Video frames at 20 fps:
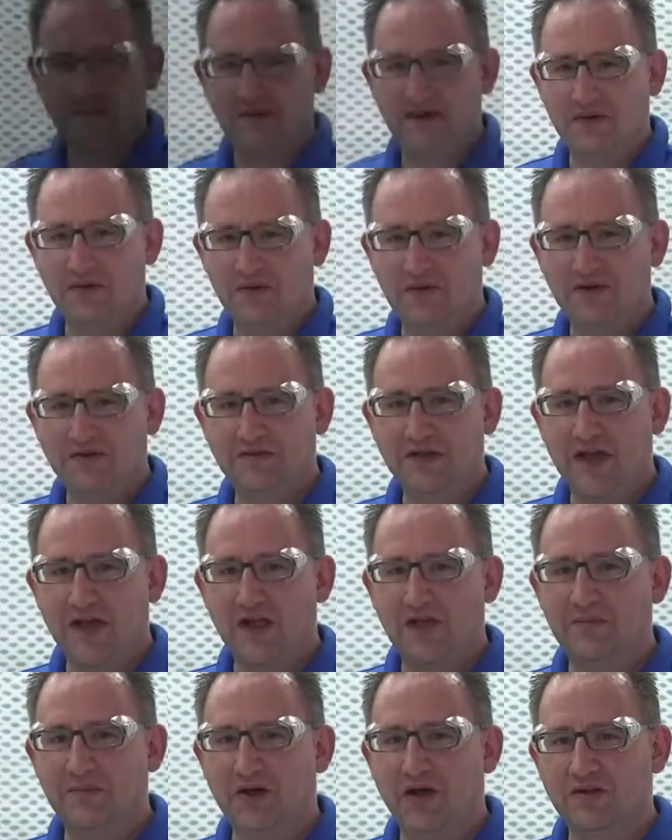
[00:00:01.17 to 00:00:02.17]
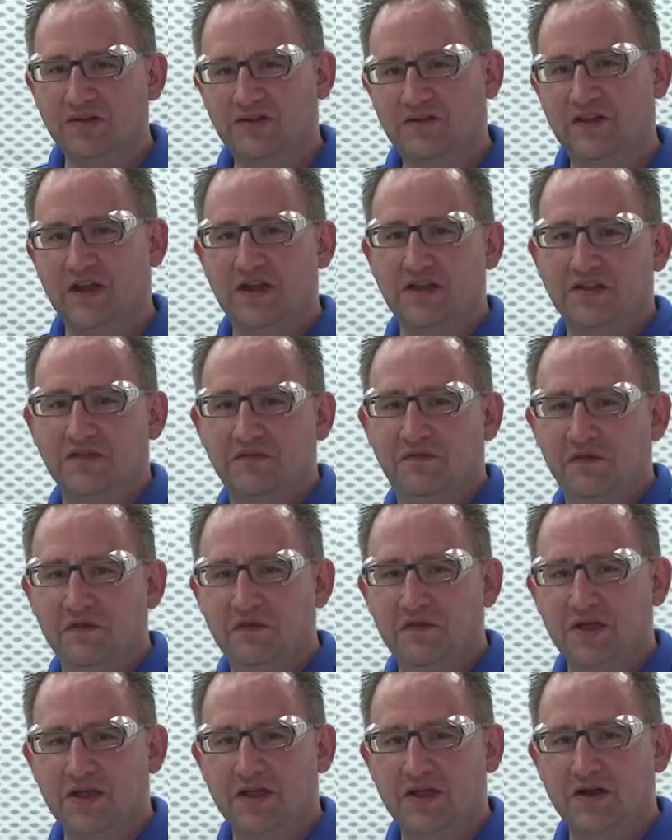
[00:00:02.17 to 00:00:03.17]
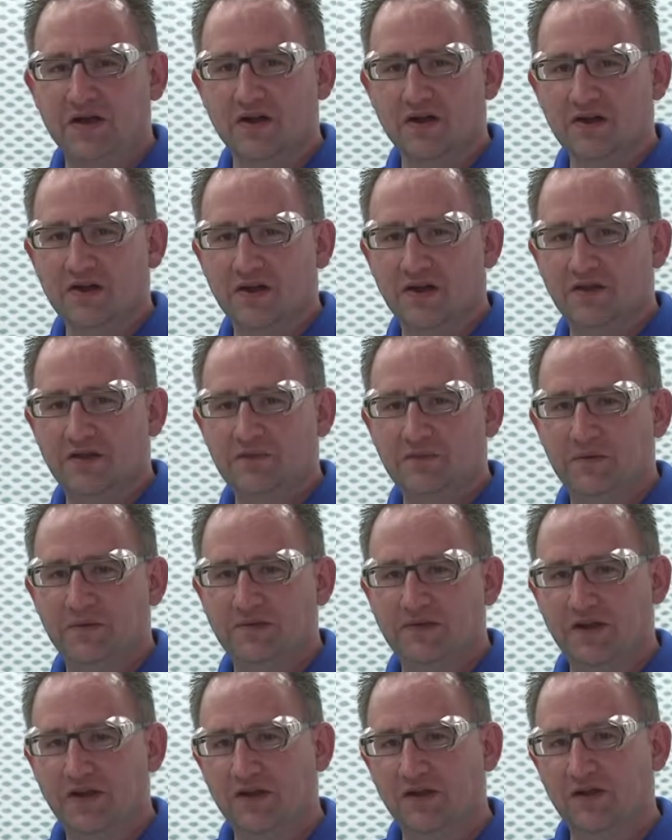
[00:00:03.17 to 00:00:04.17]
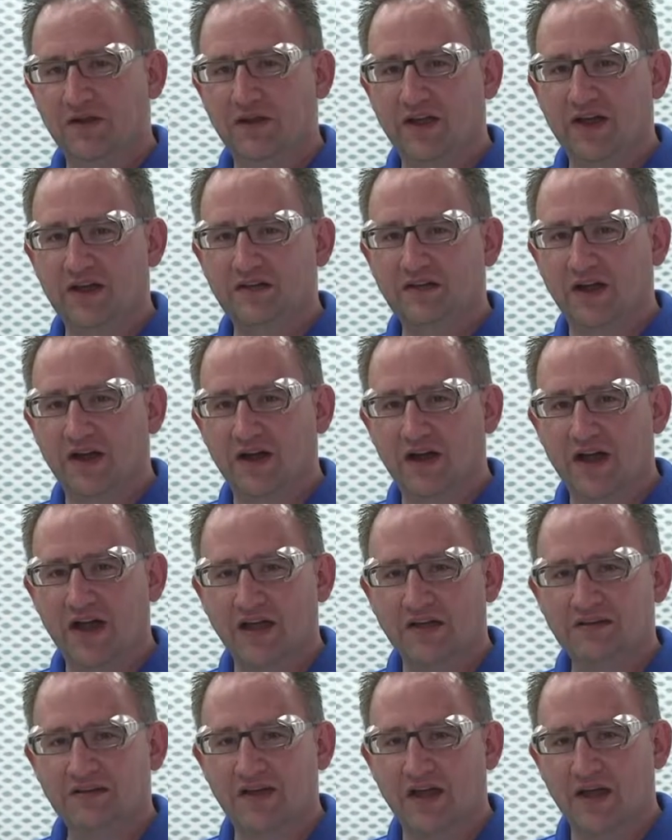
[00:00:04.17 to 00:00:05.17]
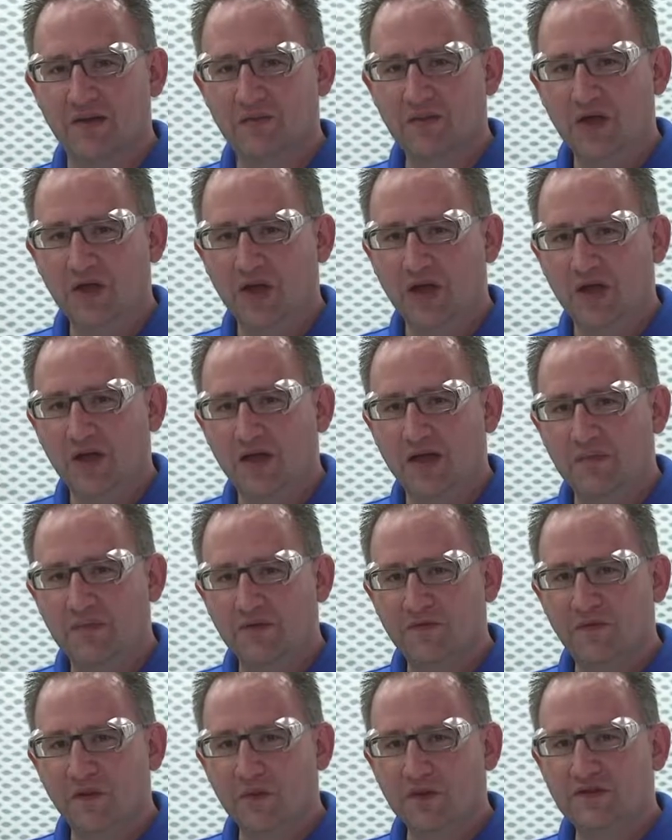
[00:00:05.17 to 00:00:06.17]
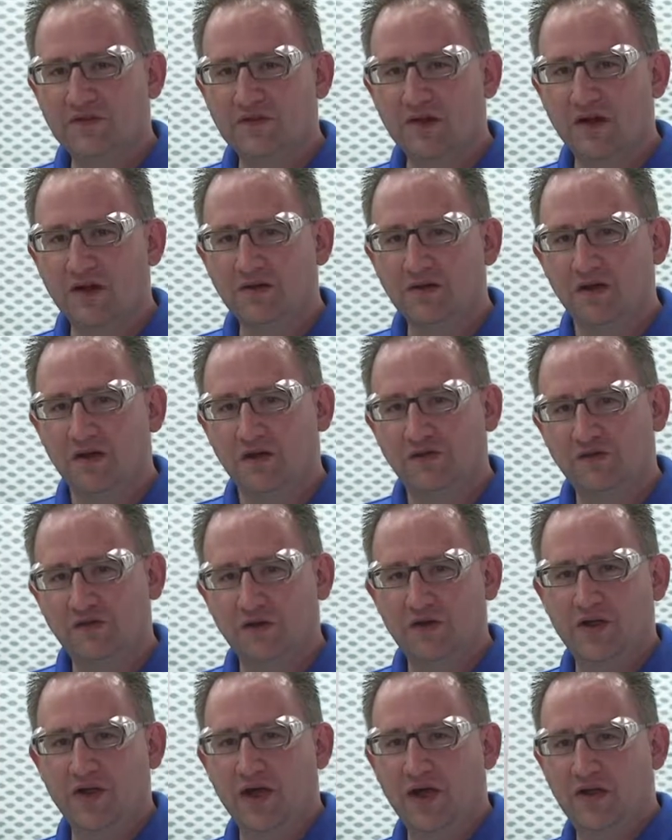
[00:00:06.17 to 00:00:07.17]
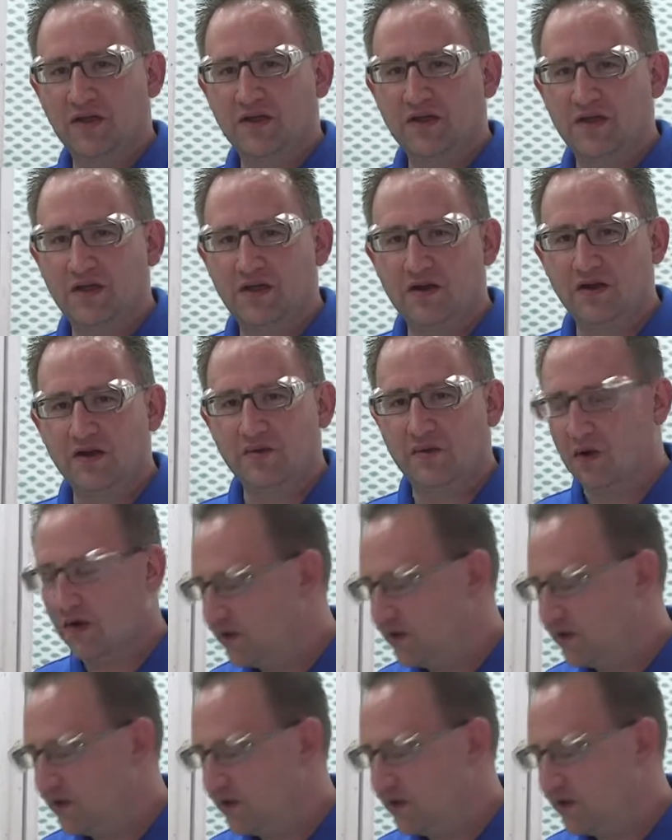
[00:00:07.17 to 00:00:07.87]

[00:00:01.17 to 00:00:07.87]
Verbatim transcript: Today we're going to talk about setting the fluid heater, in this particular case on an X M. Before we start turning on the heater, we